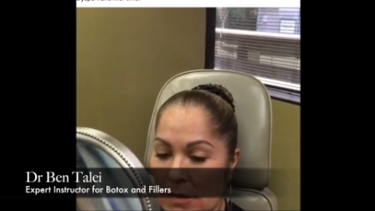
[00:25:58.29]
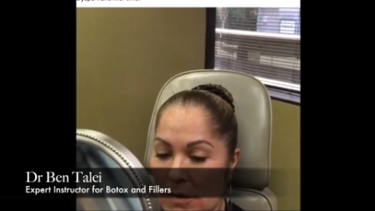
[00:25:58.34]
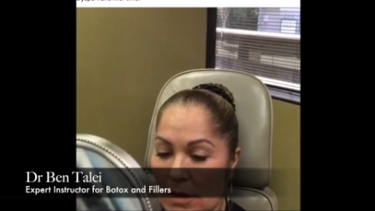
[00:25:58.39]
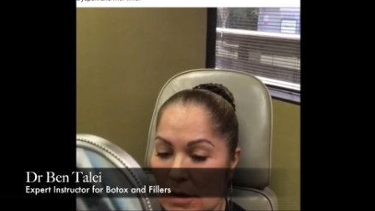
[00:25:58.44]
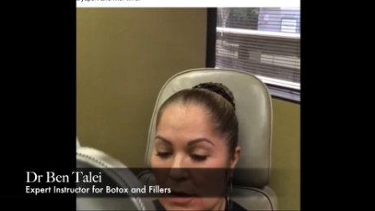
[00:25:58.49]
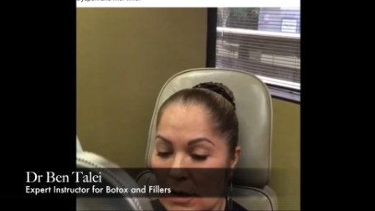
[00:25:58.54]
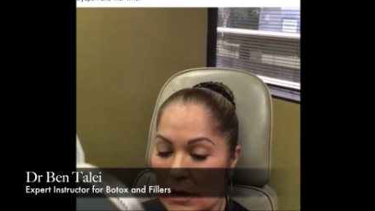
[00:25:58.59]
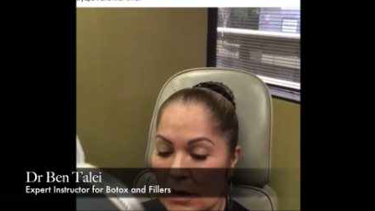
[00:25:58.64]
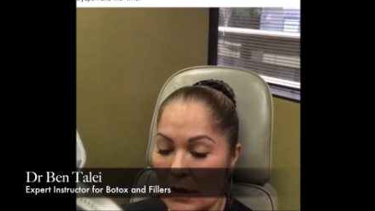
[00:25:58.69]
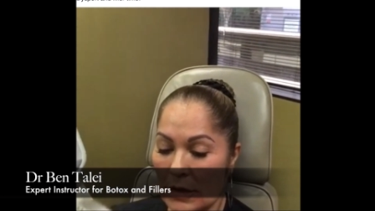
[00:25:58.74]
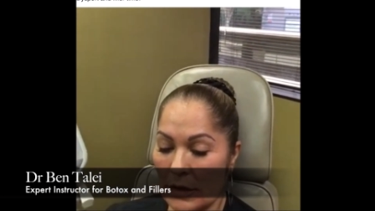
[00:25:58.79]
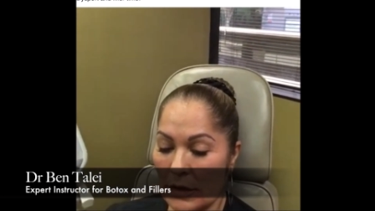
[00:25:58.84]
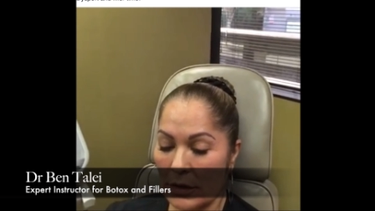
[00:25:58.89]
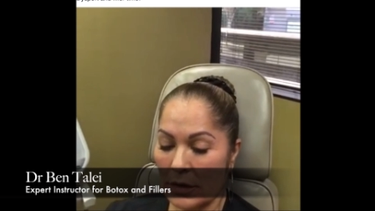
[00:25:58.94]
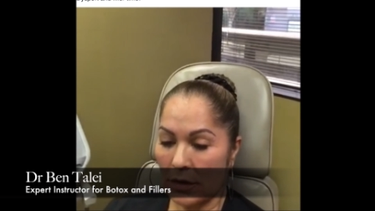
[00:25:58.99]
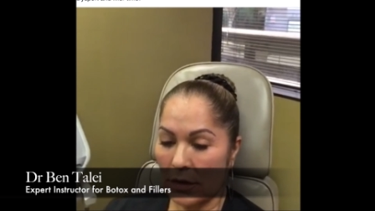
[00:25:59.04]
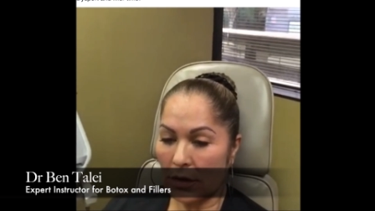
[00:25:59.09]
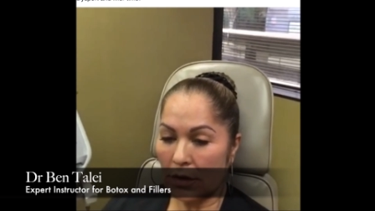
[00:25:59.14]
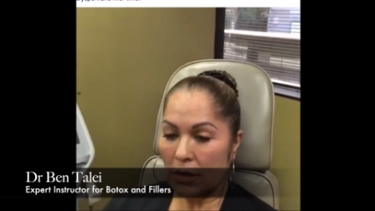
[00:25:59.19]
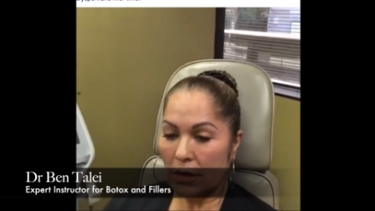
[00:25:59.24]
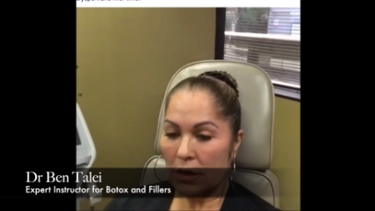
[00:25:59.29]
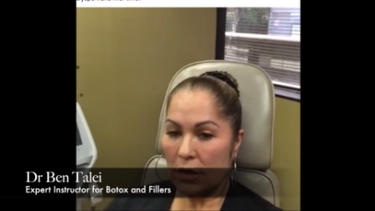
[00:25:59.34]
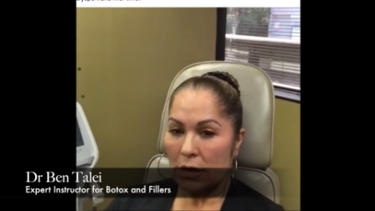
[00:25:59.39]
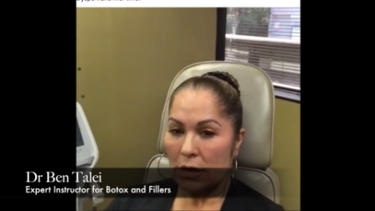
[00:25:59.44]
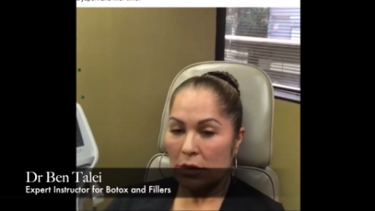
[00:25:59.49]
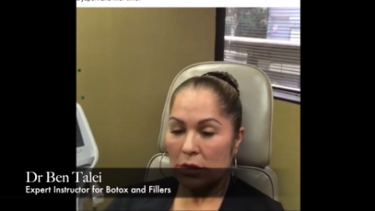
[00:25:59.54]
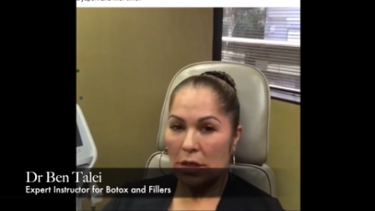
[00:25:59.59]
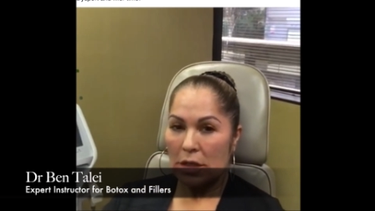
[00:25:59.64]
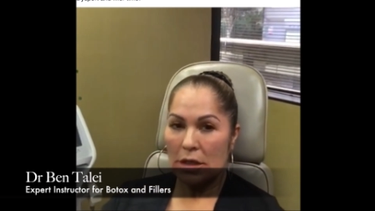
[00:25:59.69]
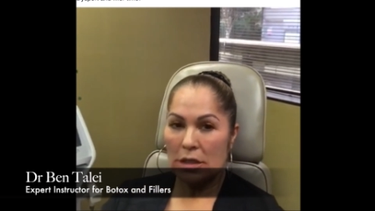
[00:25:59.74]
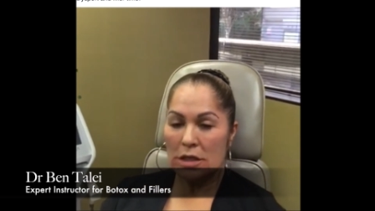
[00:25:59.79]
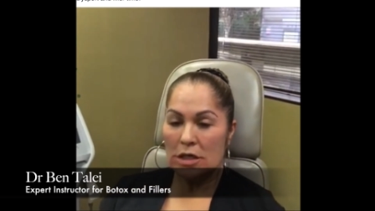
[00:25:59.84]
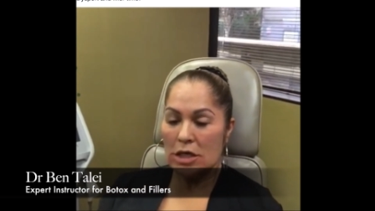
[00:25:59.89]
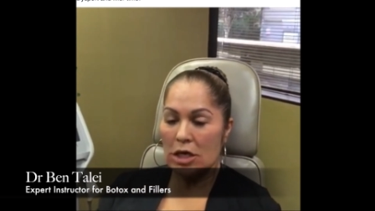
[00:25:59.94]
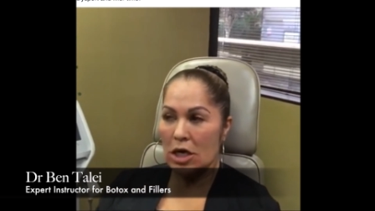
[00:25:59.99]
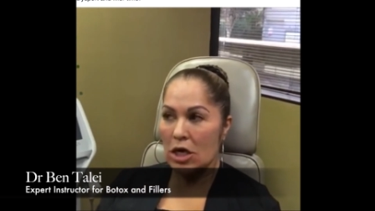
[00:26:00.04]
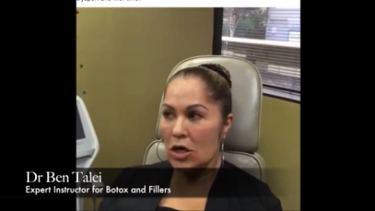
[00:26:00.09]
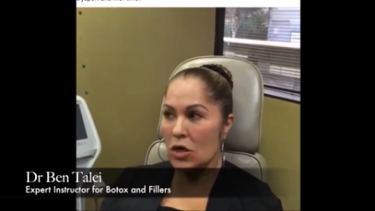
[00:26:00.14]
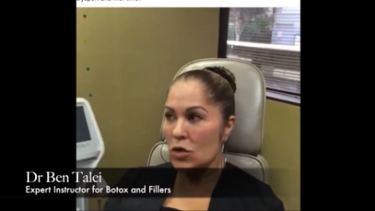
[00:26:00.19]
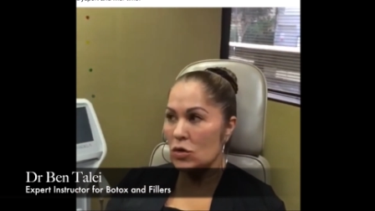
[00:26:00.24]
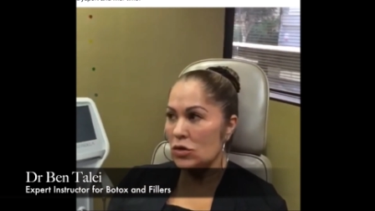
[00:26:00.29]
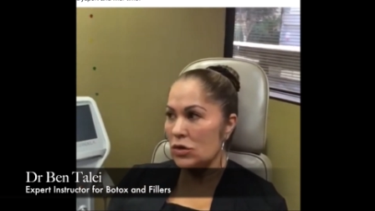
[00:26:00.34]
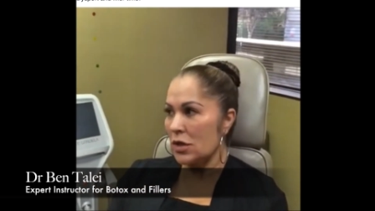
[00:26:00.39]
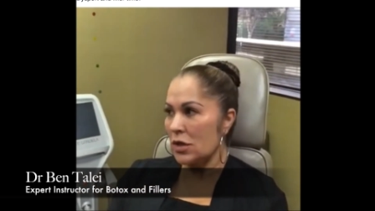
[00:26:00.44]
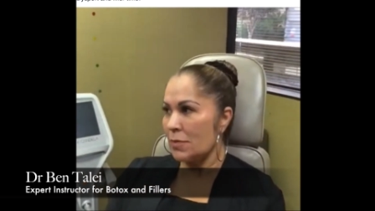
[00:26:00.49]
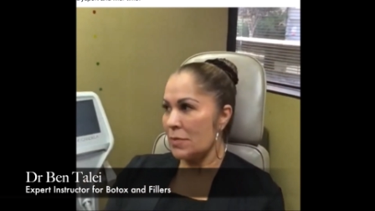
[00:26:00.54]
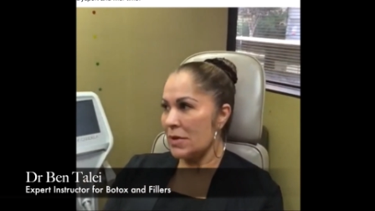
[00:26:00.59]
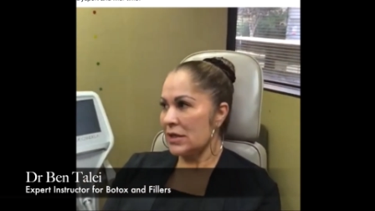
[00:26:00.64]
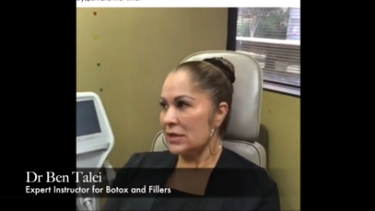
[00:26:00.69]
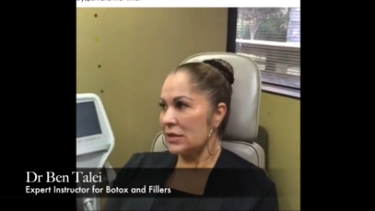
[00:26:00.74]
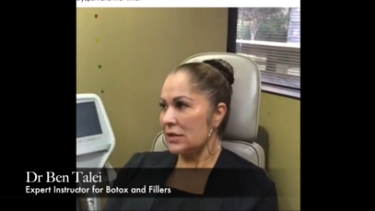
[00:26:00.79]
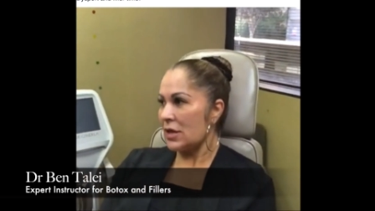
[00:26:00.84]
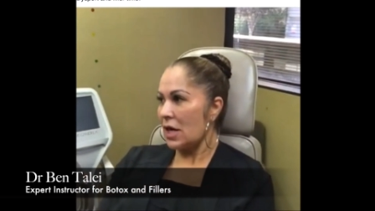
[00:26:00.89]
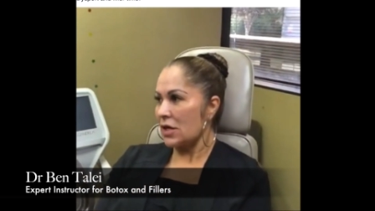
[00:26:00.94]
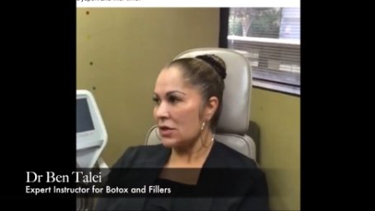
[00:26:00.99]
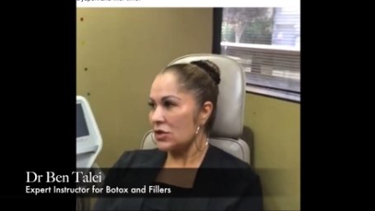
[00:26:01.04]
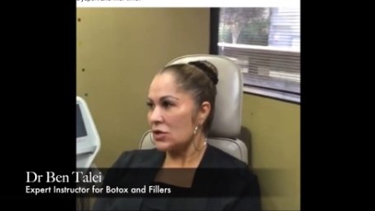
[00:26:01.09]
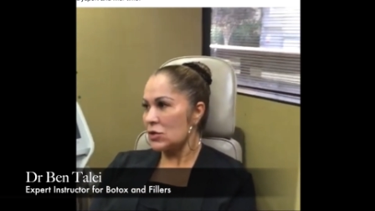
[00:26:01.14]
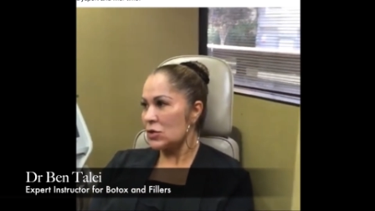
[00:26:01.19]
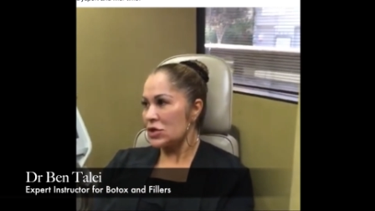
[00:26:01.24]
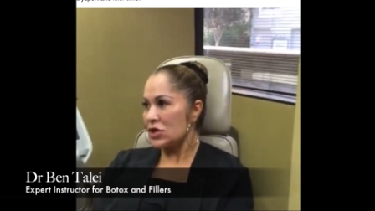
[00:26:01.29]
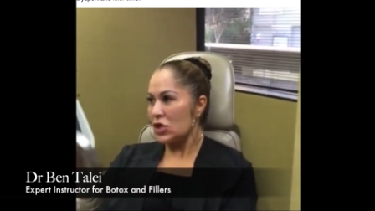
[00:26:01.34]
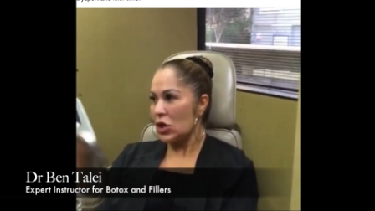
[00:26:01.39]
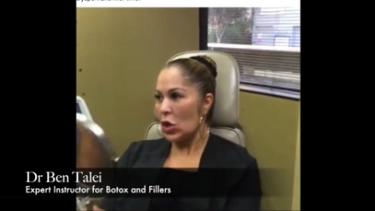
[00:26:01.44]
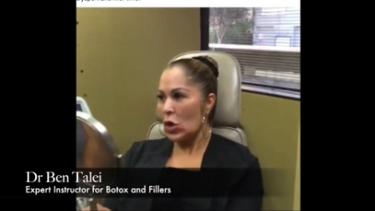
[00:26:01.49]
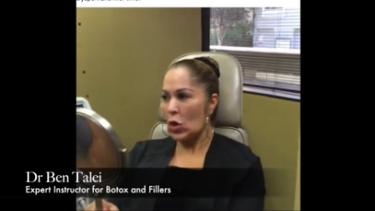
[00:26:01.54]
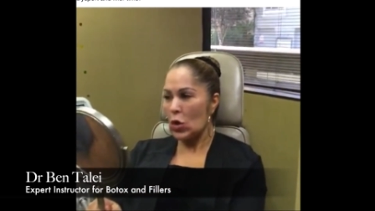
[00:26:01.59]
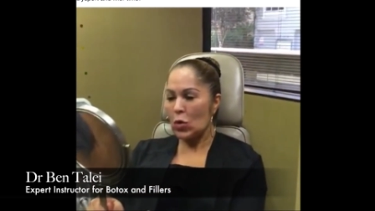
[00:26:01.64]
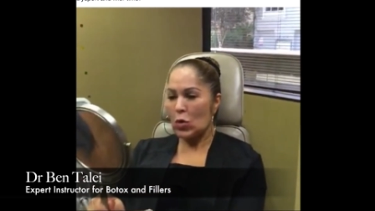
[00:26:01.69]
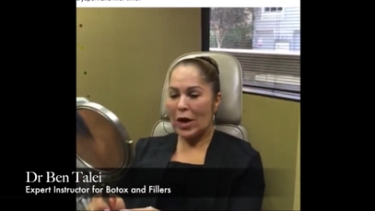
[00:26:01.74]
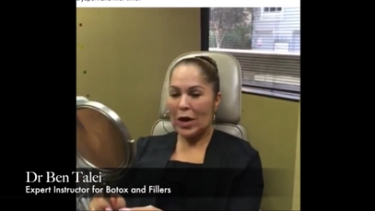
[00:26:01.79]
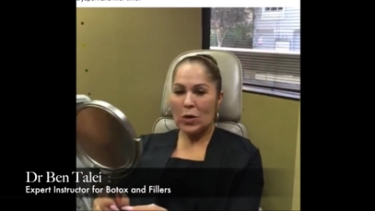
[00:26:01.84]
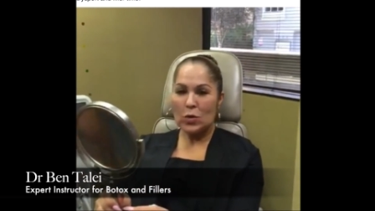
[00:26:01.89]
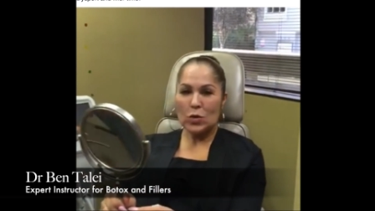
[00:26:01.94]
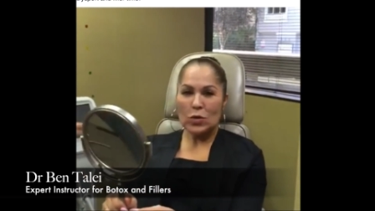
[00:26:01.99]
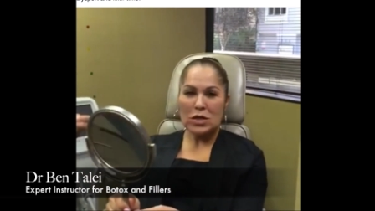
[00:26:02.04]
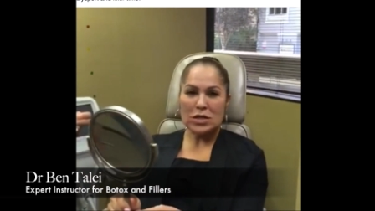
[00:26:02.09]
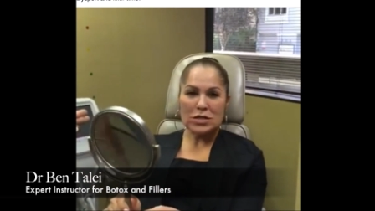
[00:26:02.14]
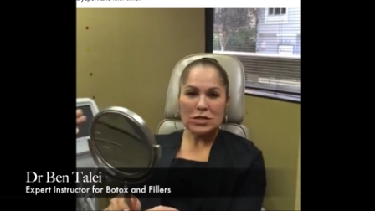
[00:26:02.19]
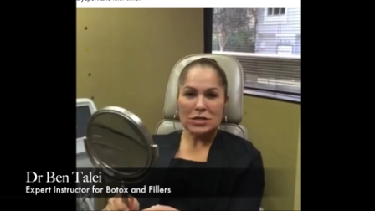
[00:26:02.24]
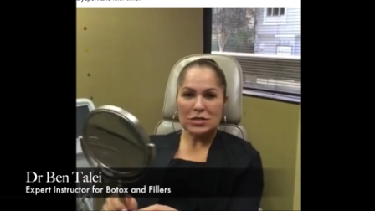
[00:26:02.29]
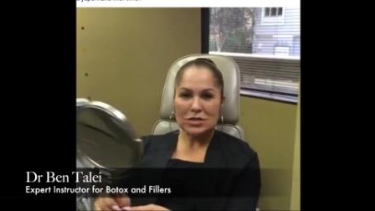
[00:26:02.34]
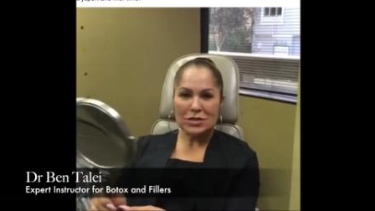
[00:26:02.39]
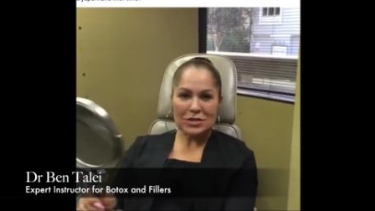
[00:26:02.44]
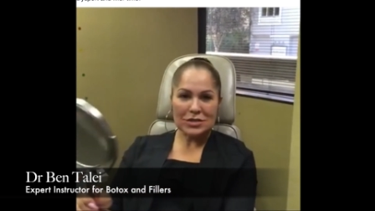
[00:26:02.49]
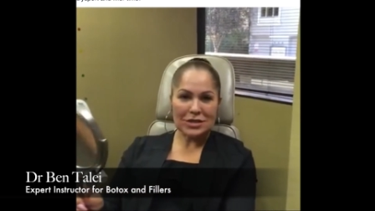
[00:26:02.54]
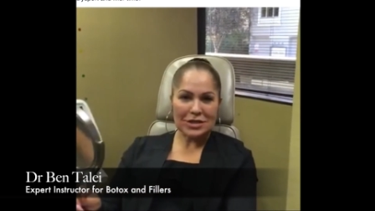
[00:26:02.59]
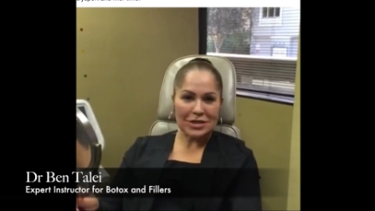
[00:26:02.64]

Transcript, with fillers: And that's it. Thank you to the best doctor in the whole wide world.